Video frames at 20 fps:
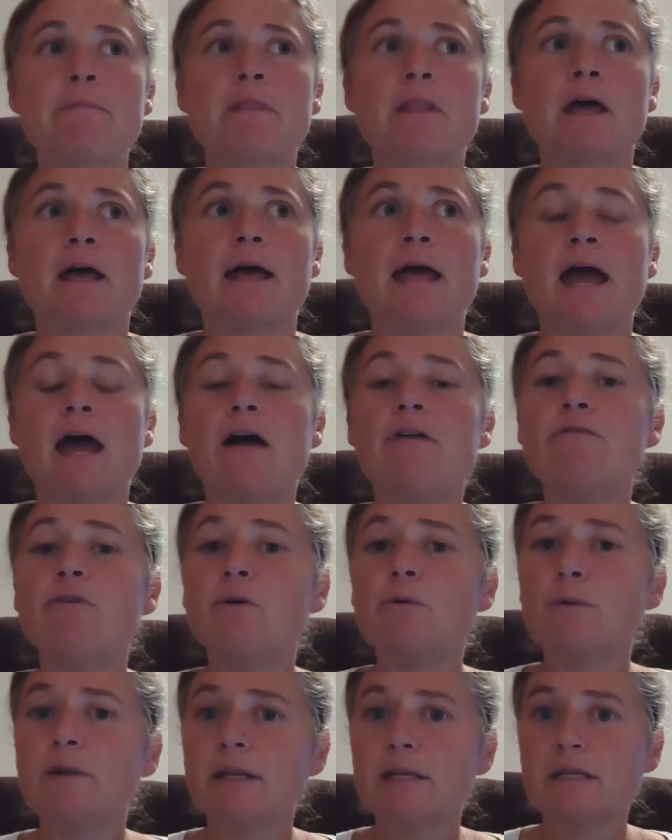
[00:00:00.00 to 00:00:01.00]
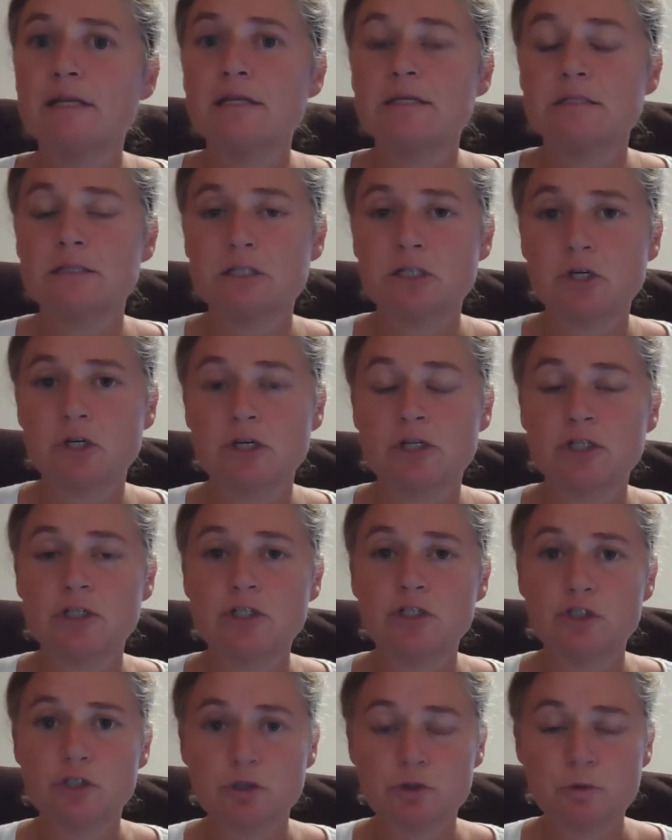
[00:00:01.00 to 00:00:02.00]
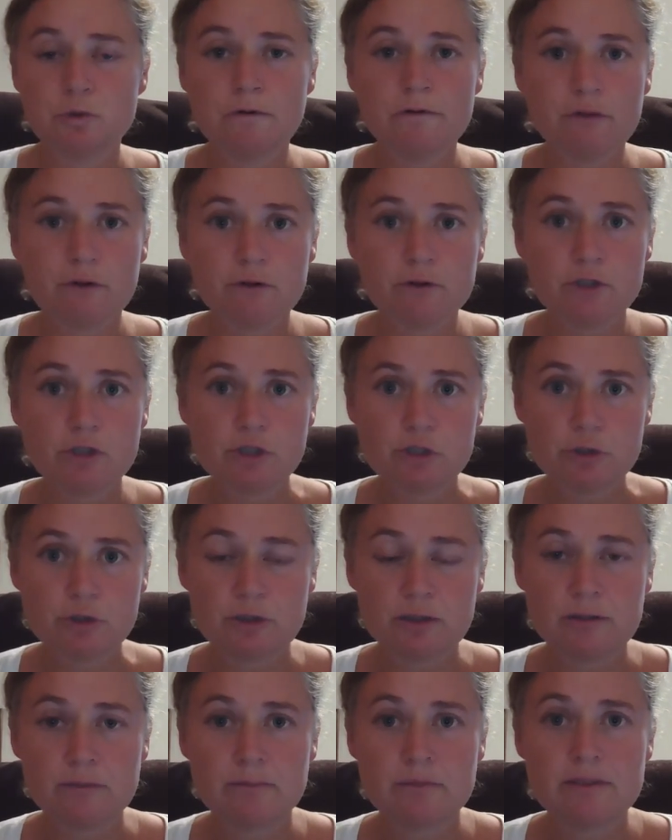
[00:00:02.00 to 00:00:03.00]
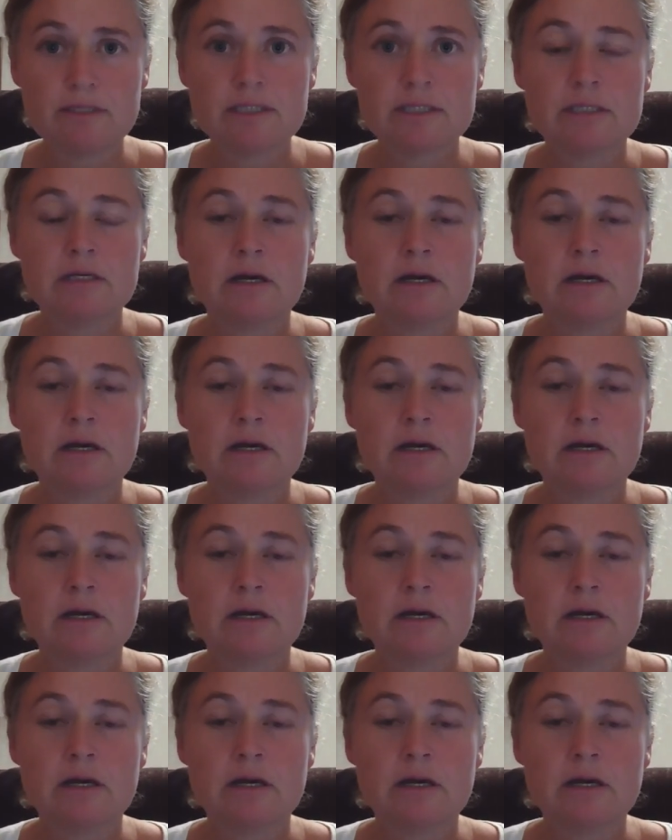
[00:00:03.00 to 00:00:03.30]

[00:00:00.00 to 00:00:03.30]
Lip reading: I have already done 2 of those trips.